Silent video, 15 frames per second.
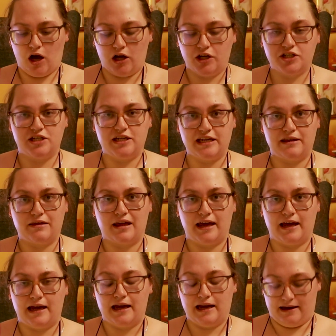underneath
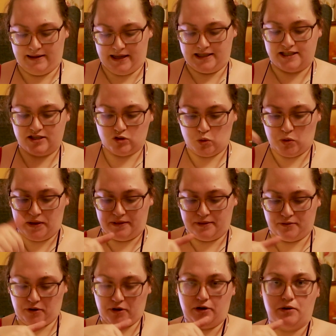here, and then squint
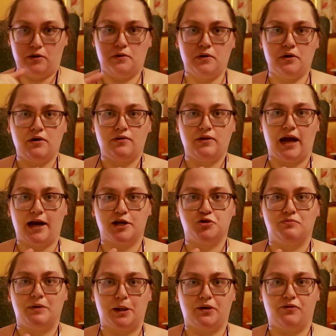through the
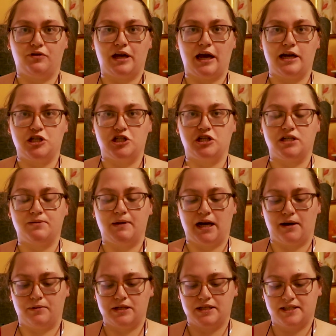actual magnification to be
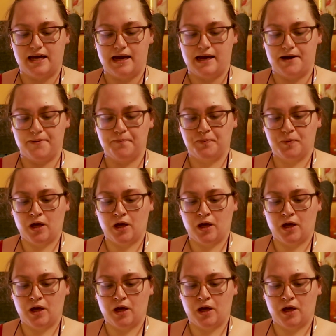able to see it.